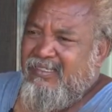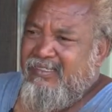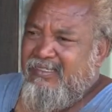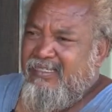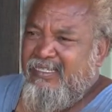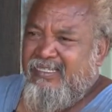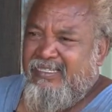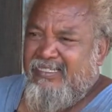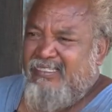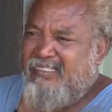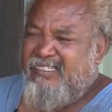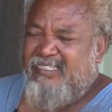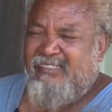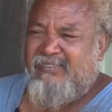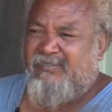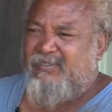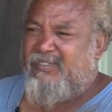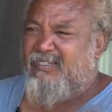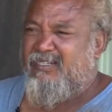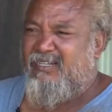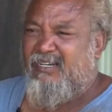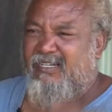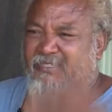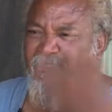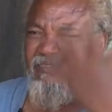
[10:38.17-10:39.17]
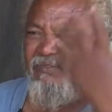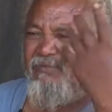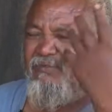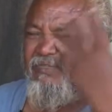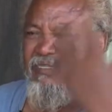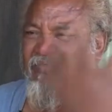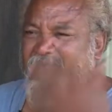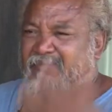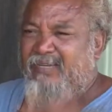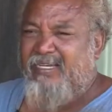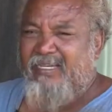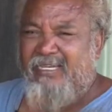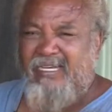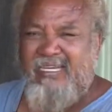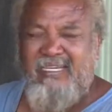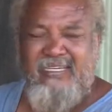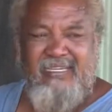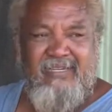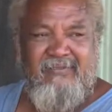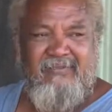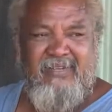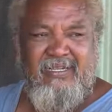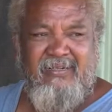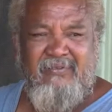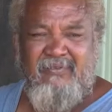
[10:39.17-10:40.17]
Yeah, it's just got in my head.
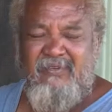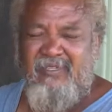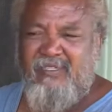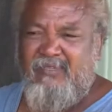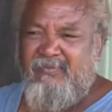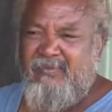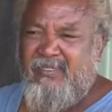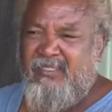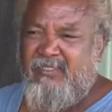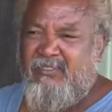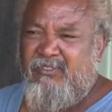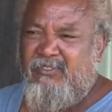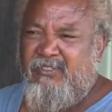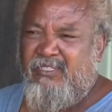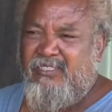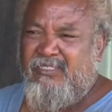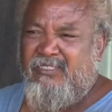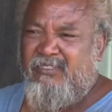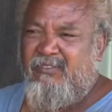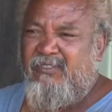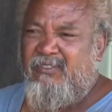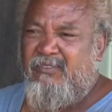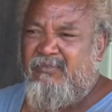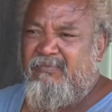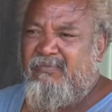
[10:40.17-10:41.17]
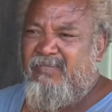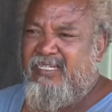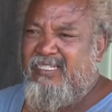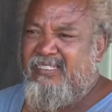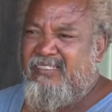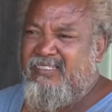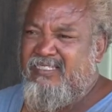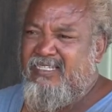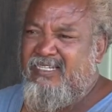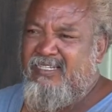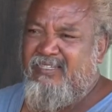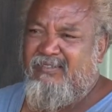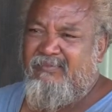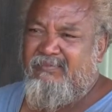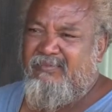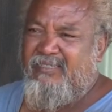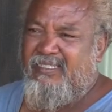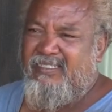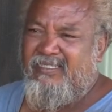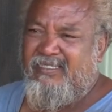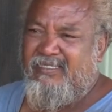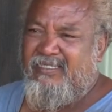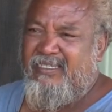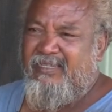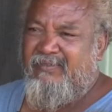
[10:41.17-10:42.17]
Every time one of my daughters or my son and
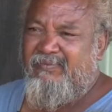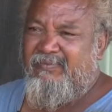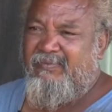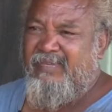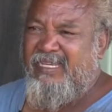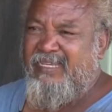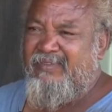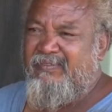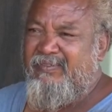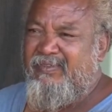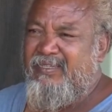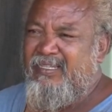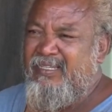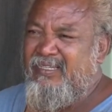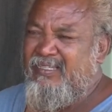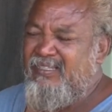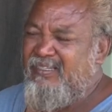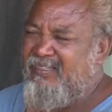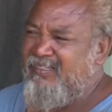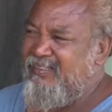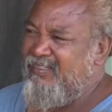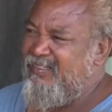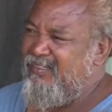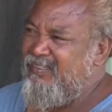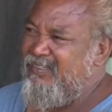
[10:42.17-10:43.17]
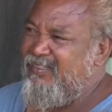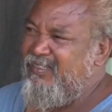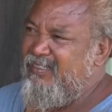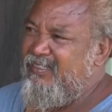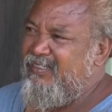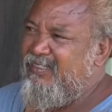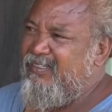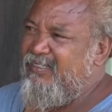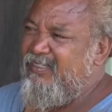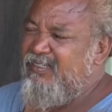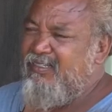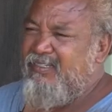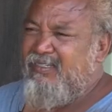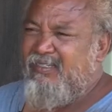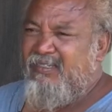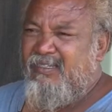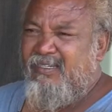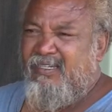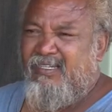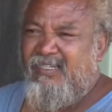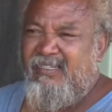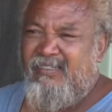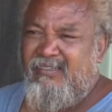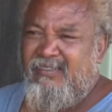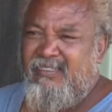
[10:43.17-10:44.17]
missus have a baby,
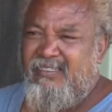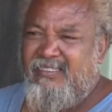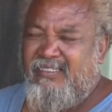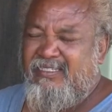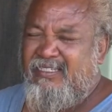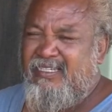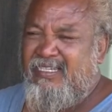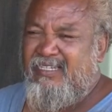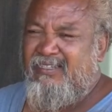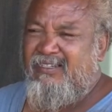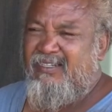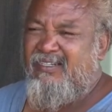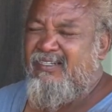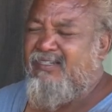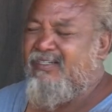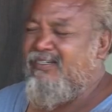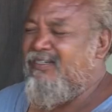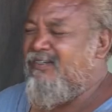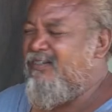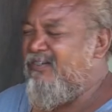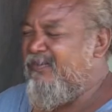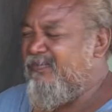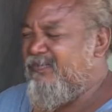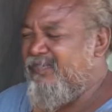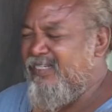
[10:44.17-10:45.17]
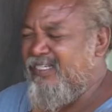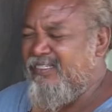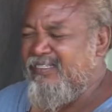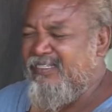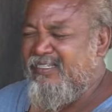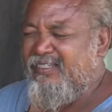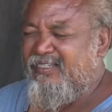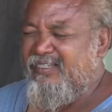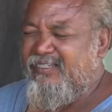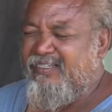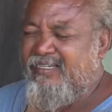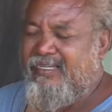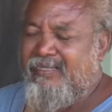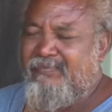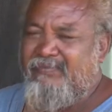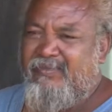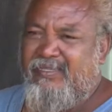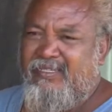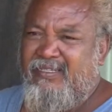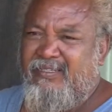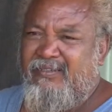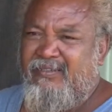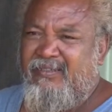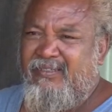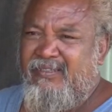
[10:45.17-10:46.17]
I always think, oh, I hope nothing's going to
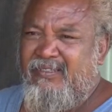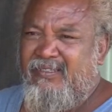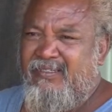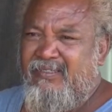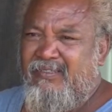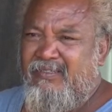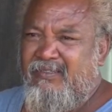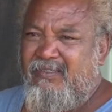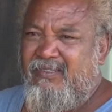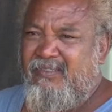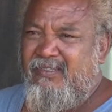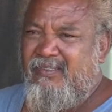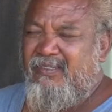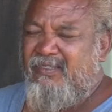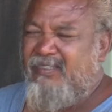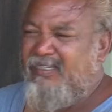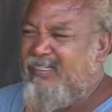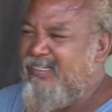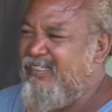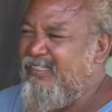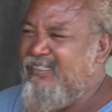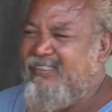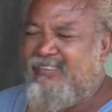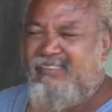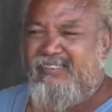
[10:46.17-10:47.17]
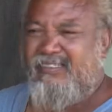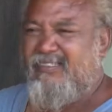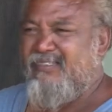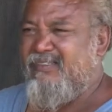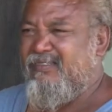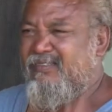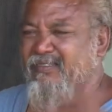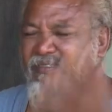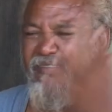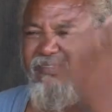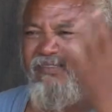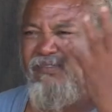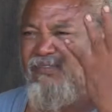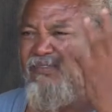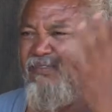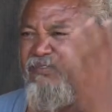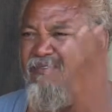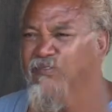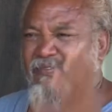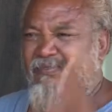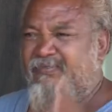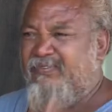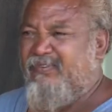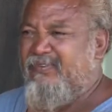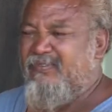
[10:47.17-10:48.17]
happen, you know. And it's just
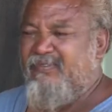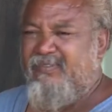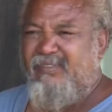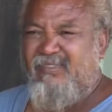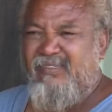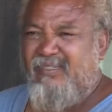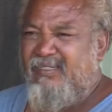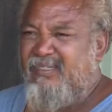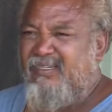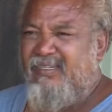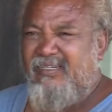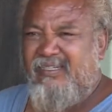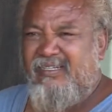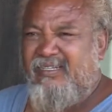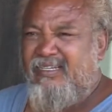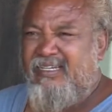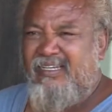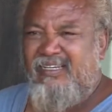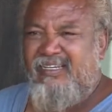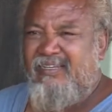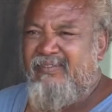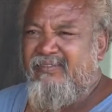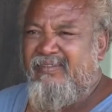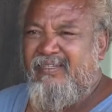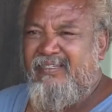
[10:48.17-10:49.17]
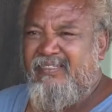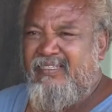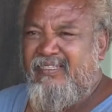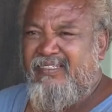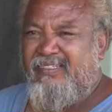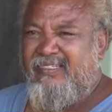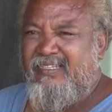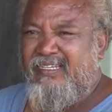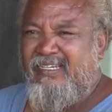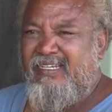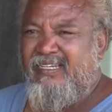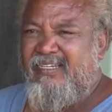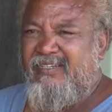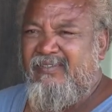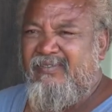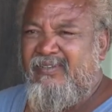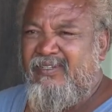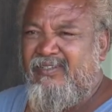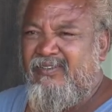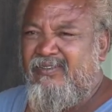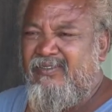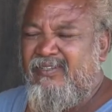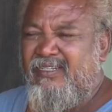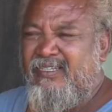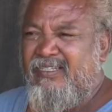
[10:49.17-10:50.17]
killing me just thinking about
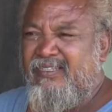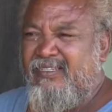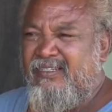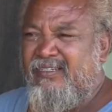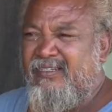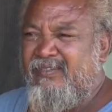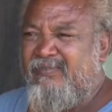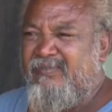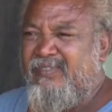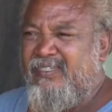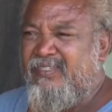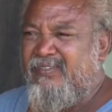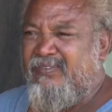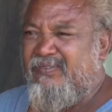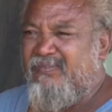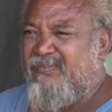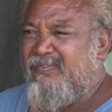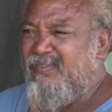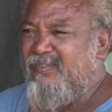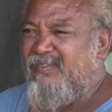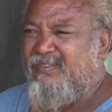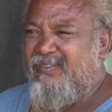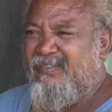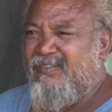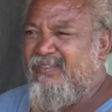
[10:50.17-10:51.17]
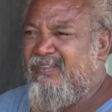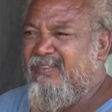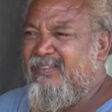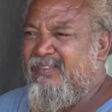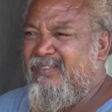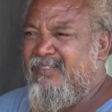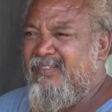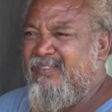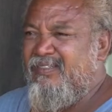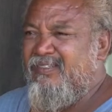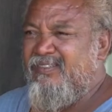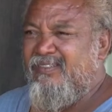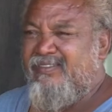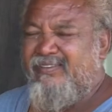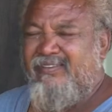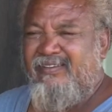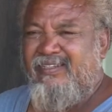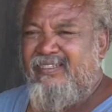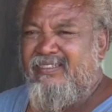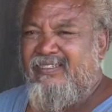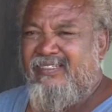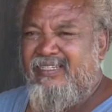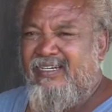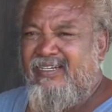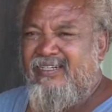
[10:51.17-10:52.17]
all that, you know. I'm just
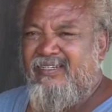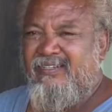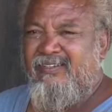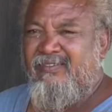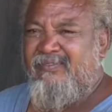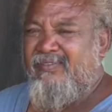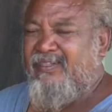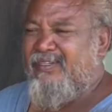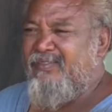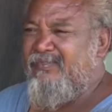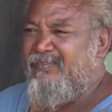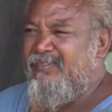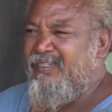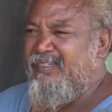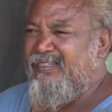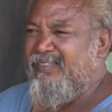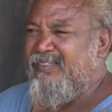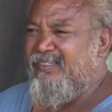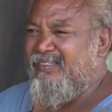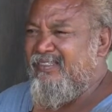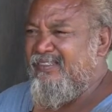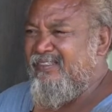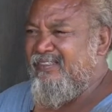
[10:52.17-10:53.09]
stressed out over everything.